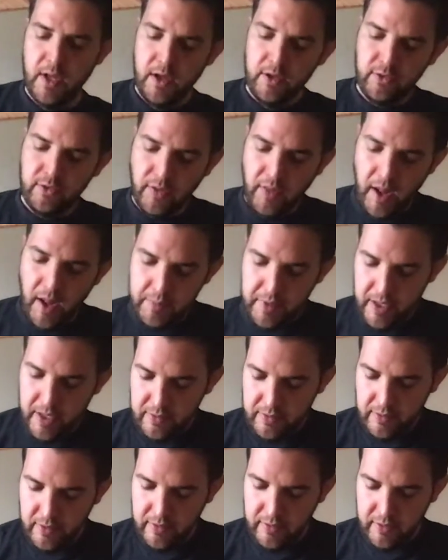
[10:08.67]
So that
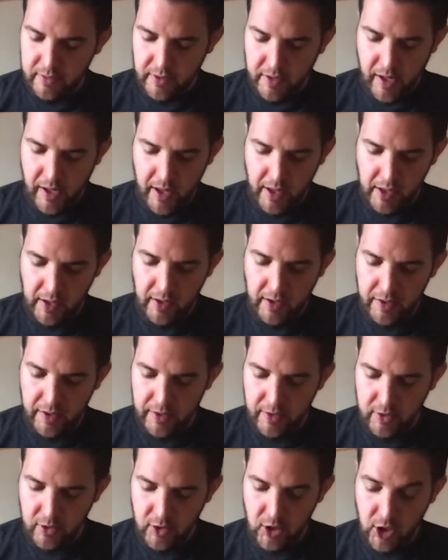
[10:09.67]
means it's a
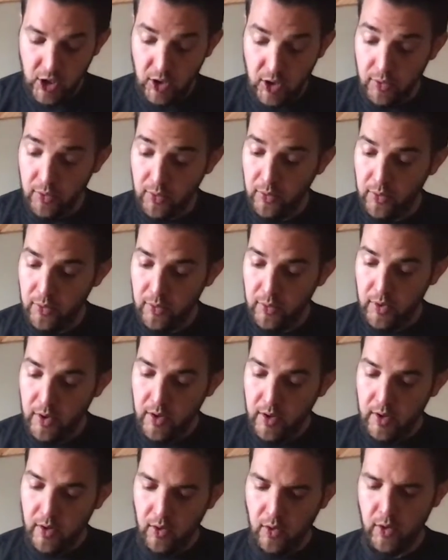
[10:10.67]
KEQ,
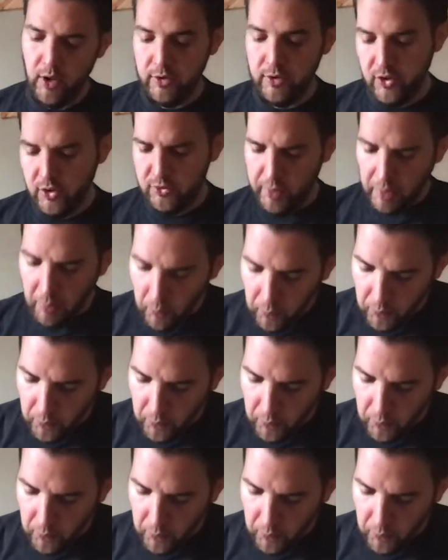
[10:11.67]
or excuse me,